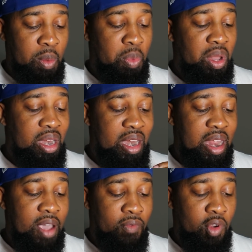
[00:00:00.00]
but
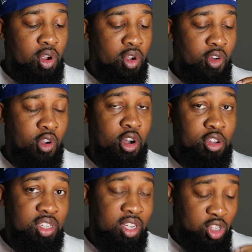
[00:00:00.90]
never
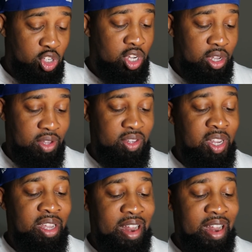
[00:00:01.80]
cross a judge.